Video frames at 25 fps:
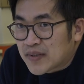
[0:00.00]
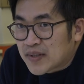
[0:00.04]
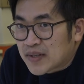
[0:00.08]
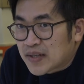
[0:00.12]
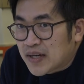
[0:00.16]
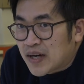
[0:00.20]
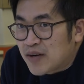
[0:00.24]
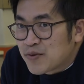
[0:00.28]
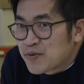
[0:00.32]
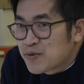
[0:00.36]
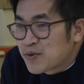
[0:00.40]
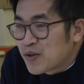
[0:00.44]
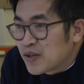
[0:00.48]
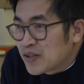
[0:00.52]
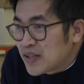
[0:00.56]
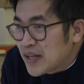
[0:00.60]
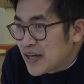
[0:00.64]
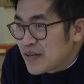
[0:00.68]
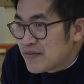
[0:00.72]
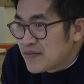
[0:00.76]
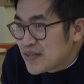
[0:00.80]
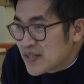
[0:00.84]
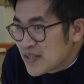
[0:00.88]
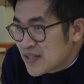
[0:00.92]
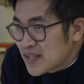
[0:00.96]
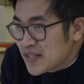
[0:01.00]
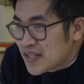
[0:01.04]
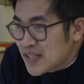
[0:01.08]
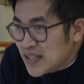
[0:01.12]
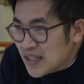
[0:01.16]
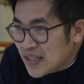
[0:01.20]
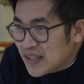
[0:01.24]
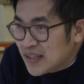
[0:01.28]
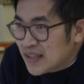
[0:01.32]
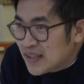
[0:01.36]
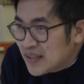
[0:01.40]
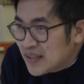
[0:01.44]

cultural diversity.